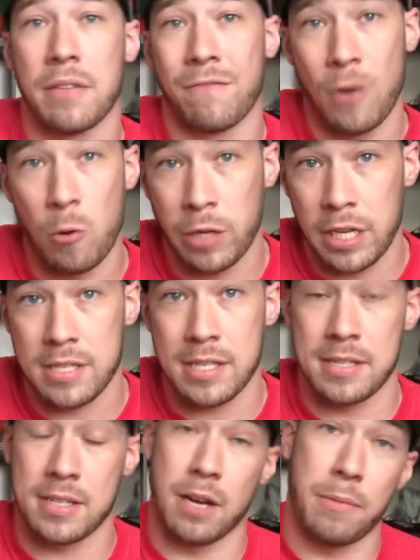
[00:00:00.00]
the focus
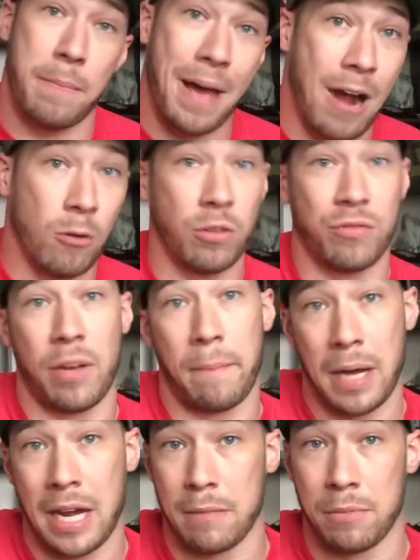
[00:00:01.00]
is going to be powerlifting,
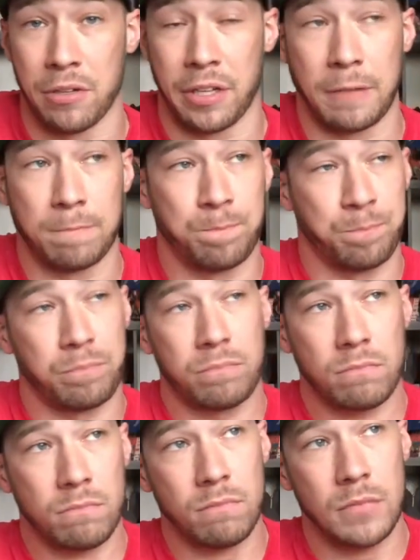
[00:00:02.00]
bodybuilding.
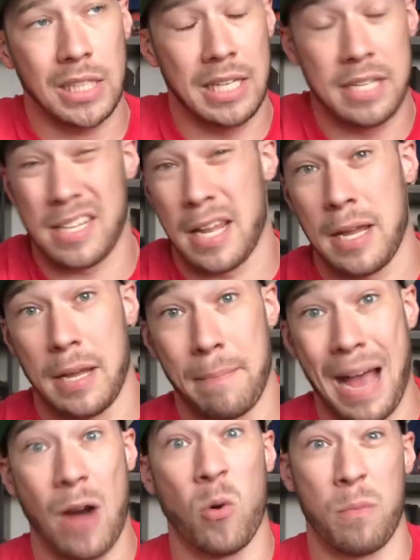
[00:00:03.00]
It is a
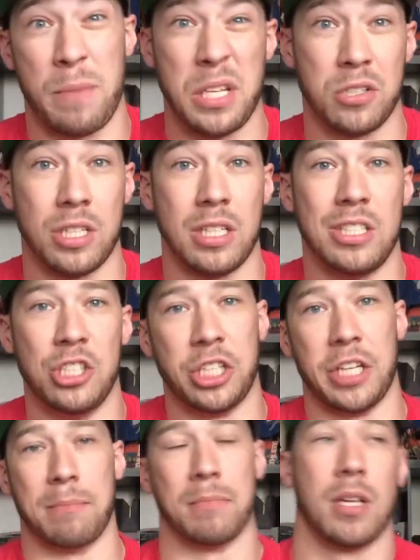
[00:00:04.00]
power build
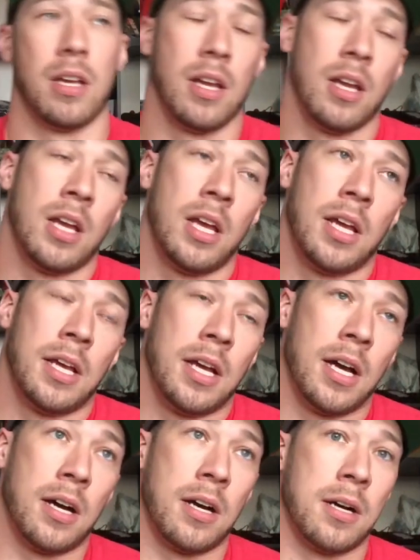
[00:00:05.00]
gym.
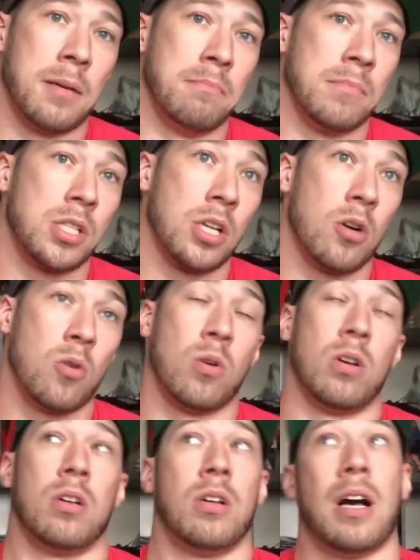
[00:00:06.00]

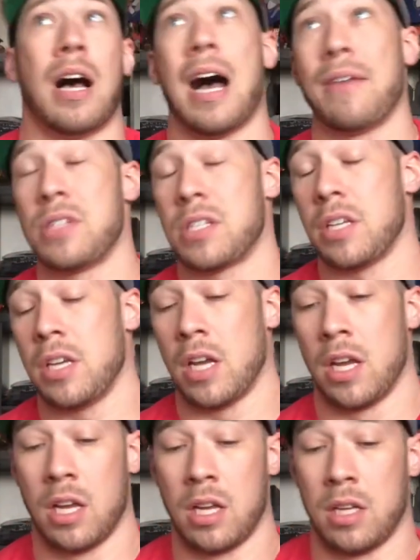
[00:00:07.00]
So obviously
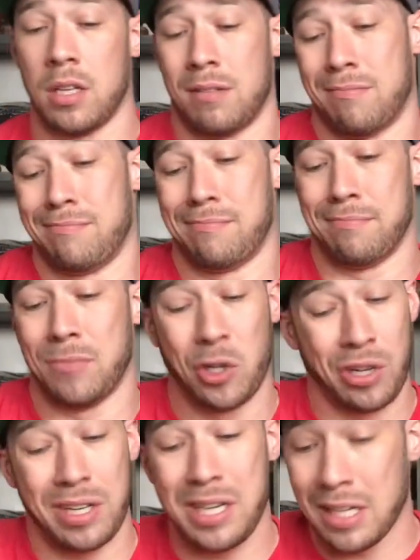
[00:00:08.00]
you're
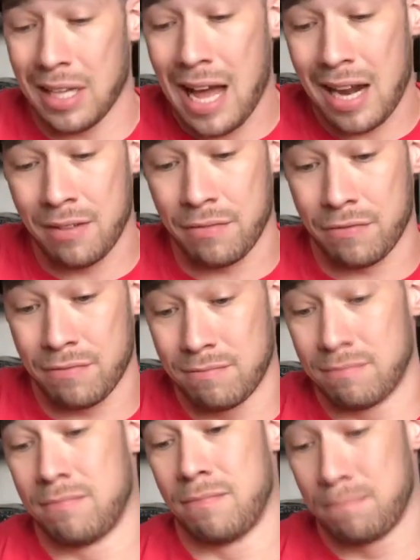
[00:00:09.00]
going to need a lot of
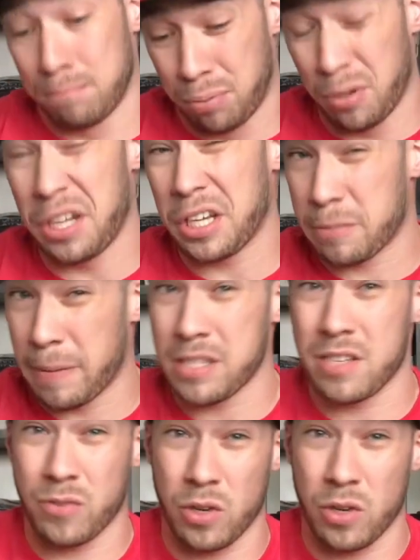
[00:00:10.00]
pretty expensive